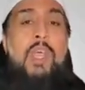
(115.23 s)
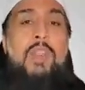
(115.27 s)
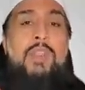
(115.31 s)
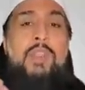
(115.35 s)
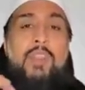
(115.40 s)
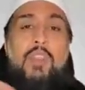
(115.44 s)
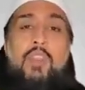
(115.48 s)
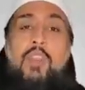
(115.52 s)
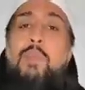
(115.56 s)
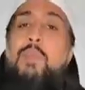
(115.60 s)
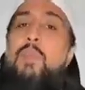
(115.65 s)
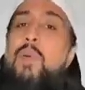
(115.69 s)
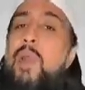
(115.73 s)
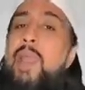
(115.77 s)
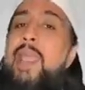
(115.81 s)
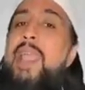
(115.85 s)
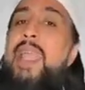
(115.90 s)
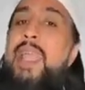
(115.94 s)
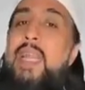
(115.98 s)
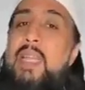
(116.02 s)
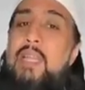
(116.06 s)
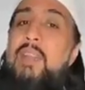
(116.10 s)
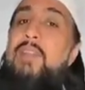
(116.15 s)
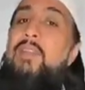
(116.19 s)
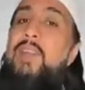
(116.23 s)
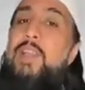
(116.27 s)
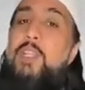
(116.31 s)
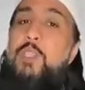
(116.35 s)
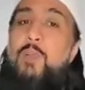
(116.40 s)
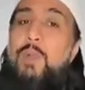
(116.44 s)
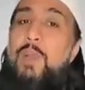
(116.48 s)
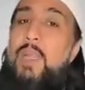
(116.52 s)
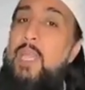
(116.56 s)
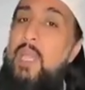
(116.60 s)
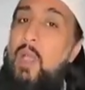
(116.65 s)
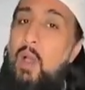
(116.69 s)
then you pray
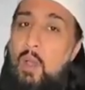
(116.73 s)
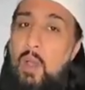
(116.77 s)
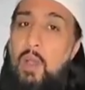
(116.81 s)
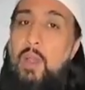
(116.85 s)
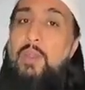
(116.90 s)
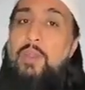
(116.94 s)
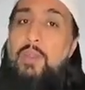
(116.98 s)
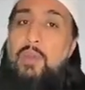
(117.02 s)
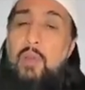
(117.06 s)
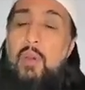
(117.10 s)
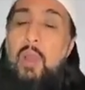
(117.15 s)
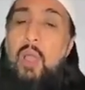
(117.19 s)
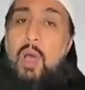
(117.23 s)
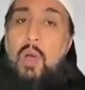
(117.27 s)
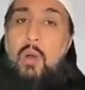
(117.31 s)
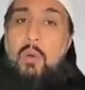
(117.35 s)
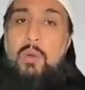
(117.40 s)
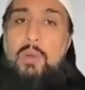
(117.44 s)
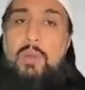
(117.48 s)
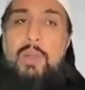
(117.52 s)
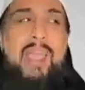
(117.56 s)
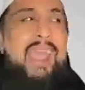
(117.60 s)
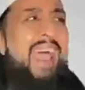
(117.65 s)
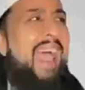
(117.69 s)
individually on your own.